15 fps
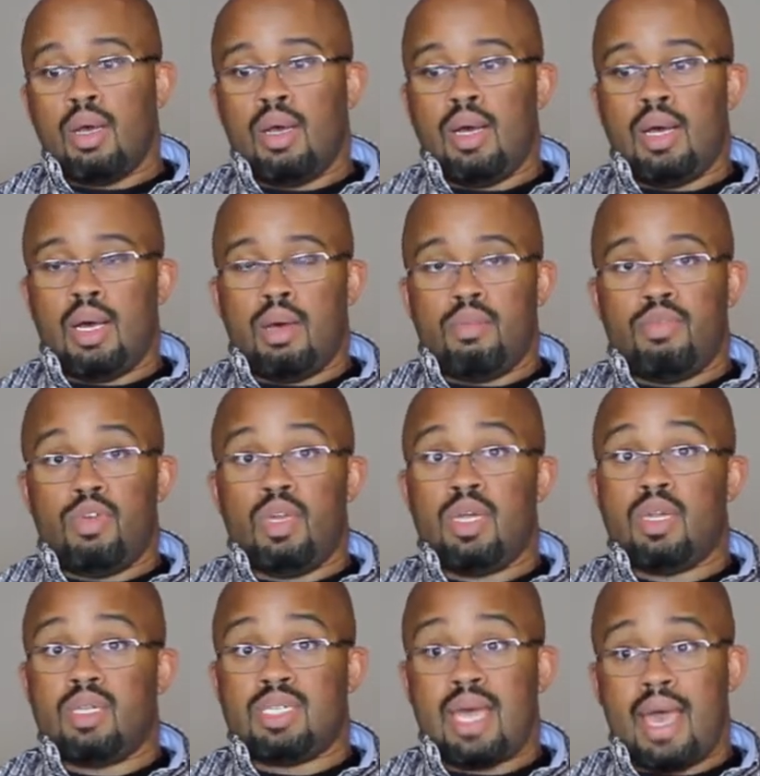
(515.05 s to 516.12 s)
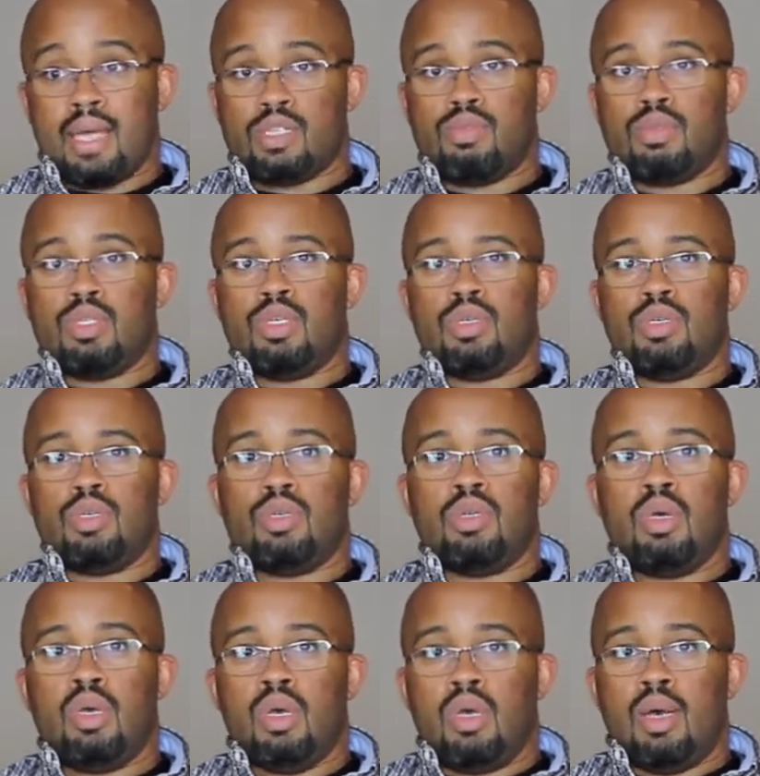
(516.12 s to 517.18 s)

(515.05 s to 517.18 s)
If you get a tax return,